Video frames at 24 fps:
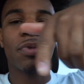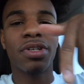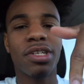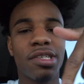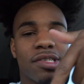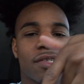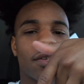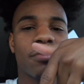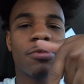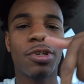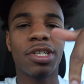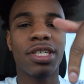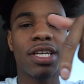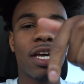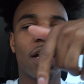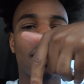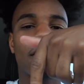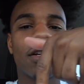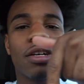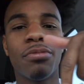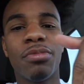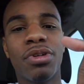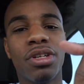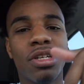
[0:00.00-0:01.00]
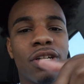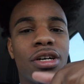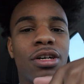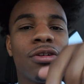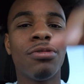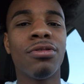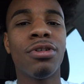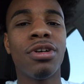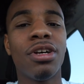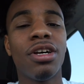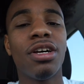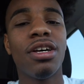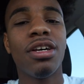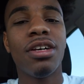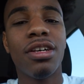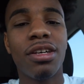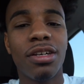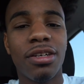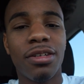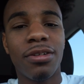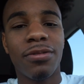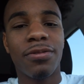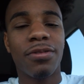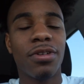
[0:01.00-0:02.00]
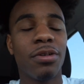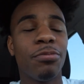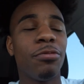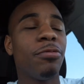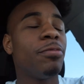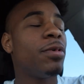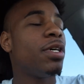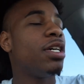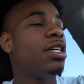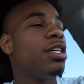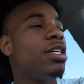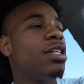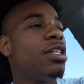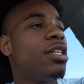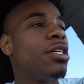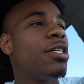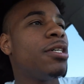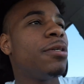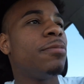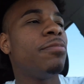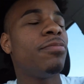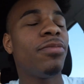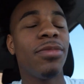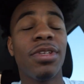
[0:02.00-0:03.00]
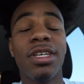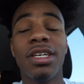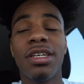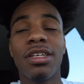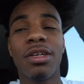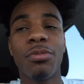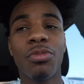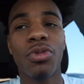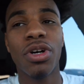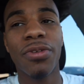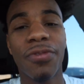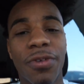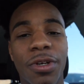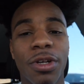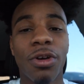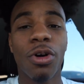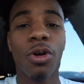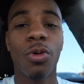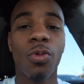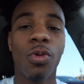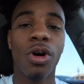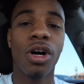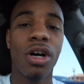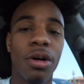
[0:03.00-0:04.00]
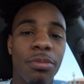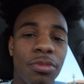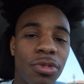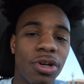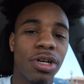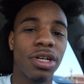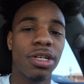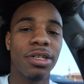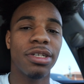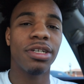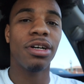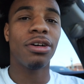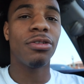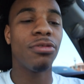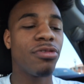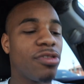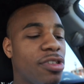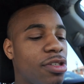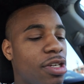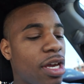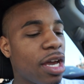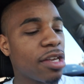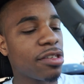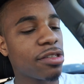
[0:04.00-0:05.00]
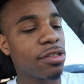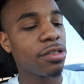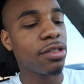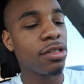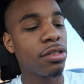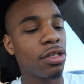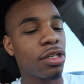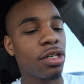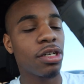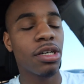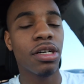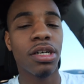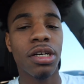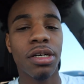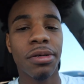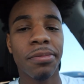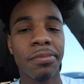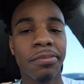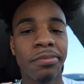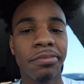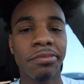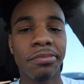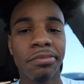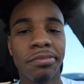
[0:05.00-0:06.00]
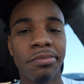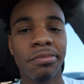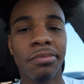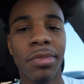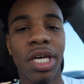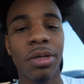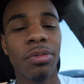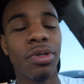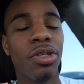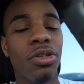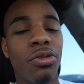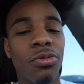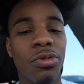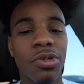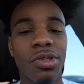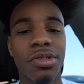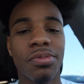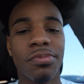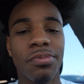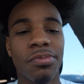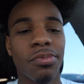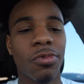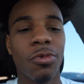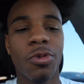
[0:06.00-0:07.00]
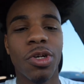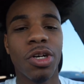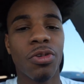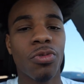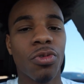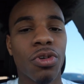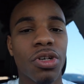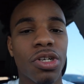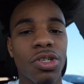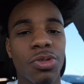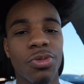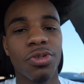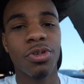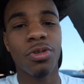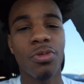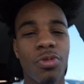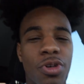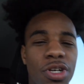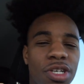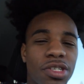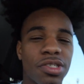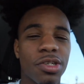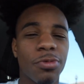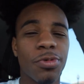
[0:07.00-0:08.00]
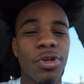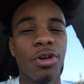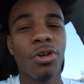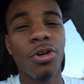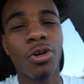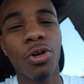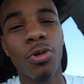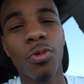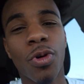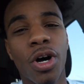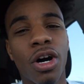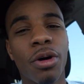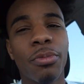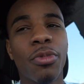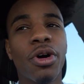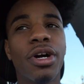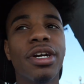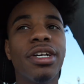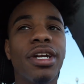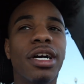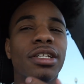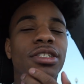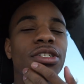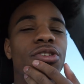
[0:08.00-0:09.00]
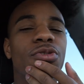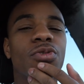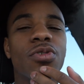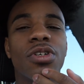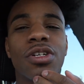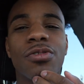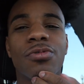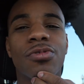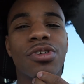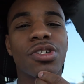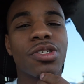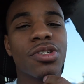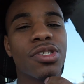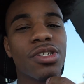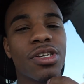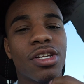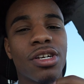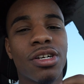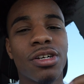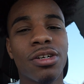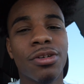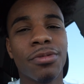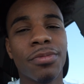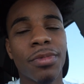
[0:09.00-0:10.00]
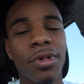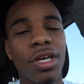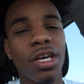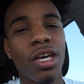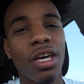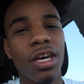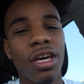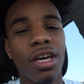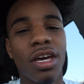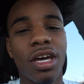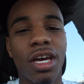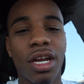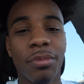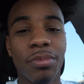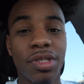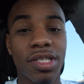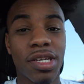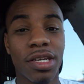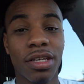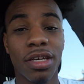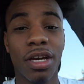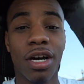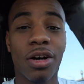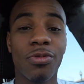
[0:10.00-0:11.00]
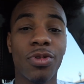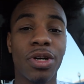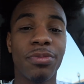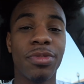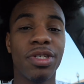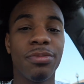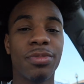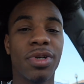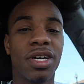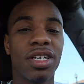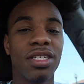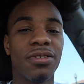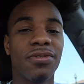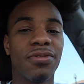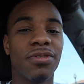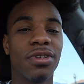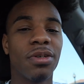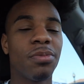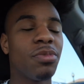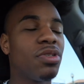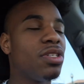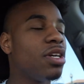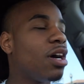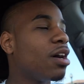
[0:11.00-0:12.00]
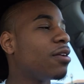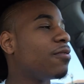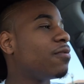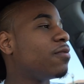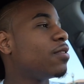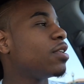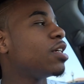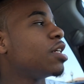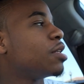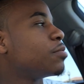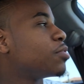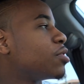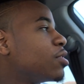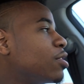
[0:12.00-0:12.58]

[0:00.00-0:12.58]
put it somewhere down here below. You feel me? But yeah, your boy finna go to Walmart. OG actually made me doing some quick runs real quick. So we gonna go to Walmart and knock these quick runs along. And I'm gonna take y'all with me, man. You feel me? Y'all the fam,